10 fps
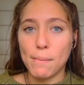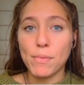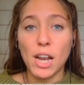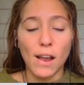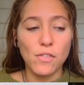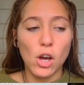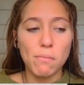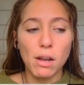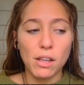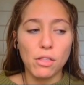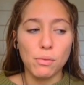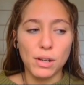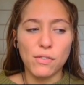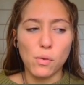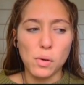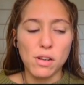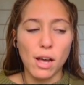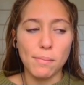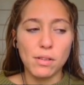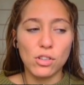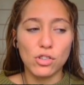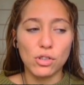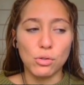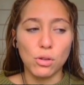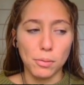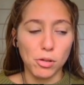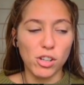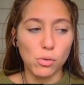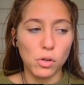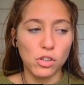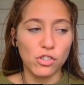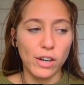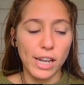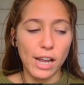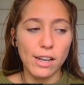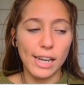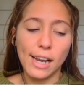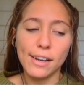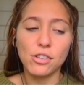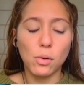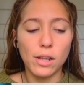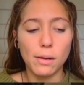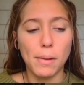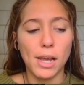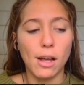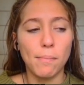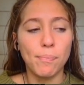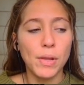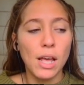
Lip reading: And I've gone probably 3 or 4 times to the beauty store to try to get, like, nicer quality makeup.